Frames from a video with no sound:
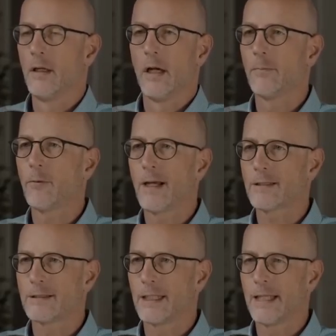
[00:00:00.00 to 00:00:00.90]
a
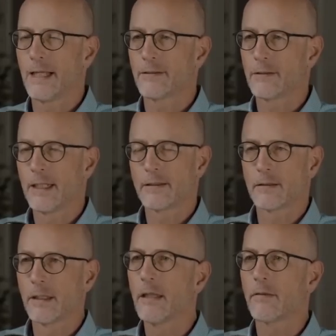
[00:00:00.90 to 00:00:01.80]
prostate cancer that's
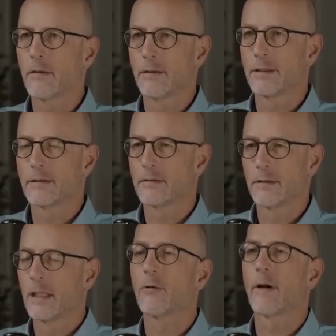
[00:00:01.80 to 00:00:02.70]
lethal is
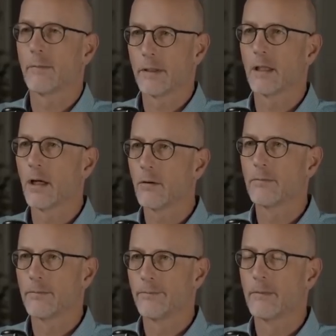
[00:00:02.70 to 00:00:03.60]
incredibly low,
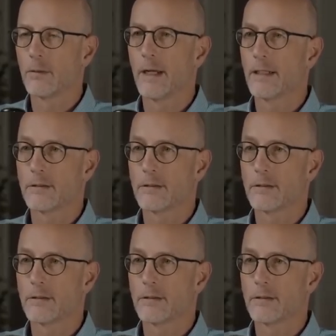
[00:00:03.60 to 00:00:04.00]
right?